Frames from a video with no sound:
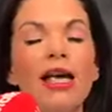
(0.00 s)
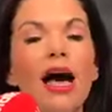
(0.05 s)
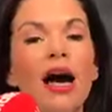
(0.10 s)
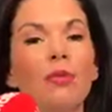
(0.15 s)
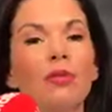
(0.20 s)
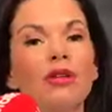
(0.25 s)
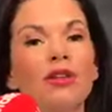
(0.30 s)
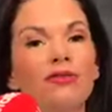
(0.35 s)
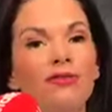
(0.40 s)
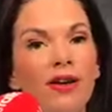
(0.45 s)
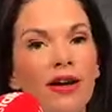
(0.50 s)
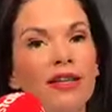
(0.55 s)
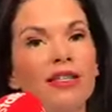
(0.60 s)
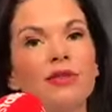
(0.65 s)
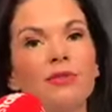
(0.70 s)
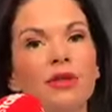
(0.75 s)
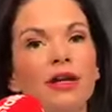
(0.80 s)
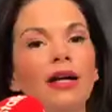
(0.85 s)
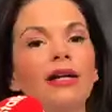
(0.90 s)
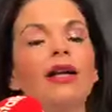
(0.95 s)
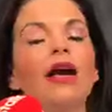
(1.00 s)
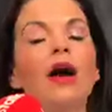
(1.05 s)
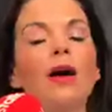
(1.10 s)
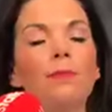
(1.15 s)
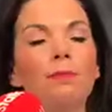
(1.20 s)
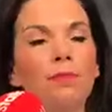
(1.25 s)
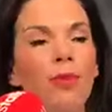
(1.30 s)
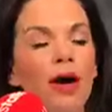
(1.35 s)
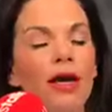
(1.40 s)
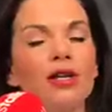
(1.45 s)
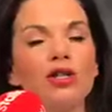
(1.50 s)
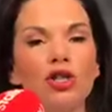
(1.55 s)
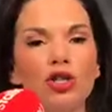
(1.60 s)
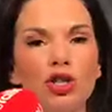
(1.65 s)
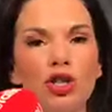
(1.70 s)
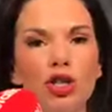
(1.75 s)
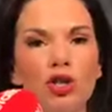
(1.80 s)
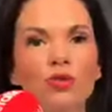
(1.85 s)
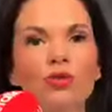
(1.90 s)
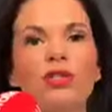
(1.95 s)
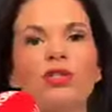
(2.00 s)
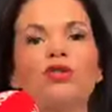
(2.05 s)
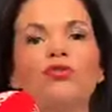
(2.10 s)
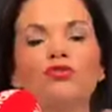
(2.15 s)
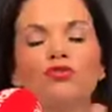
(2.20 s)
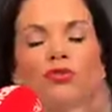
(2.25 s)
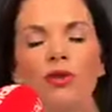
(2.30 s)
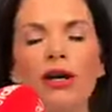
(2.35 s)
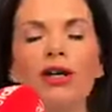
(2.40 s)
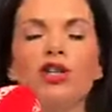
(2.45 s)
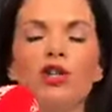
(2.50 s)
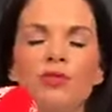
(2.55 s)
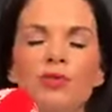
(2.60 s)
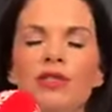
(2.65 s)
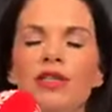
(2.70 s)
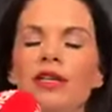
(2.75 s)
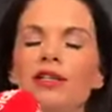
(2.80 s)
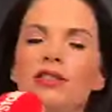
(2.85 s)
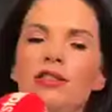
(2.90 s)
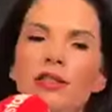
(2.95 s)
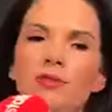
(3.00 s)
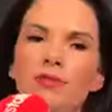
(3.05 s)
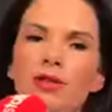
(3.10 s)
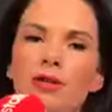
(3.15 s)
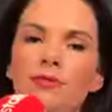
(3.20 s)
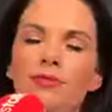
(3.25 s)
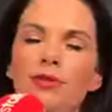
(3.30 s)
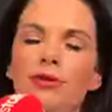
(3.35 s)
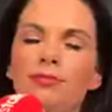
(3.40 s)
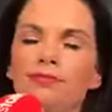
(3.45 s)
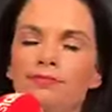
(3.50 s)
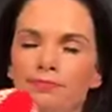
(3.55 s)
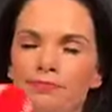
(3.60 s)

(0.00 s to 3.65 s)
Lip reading: And when you find something like, buy it and use it right up to the end of September.